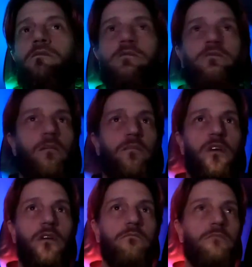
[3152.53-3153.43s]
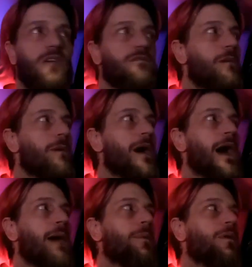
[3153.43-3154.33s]
something messed up
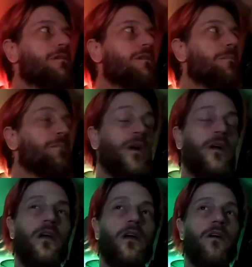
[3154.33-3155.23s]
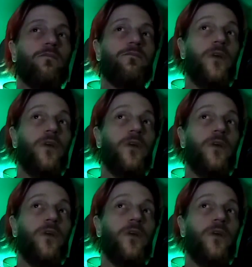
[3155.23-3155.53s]
happen, but if